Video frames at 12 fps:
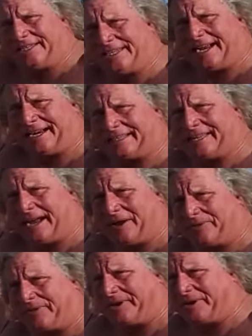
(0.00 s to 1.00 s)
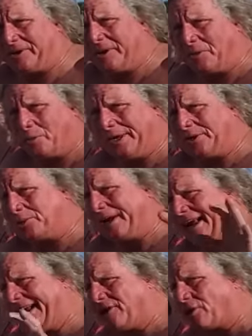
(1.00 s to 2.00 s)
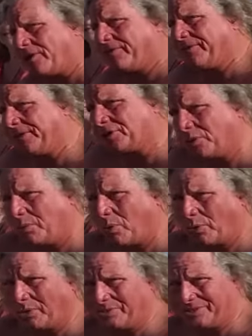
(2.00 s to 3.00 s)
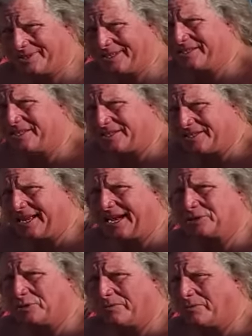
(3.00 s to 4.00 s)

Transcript: is out there, we create artificial portals. This is a natural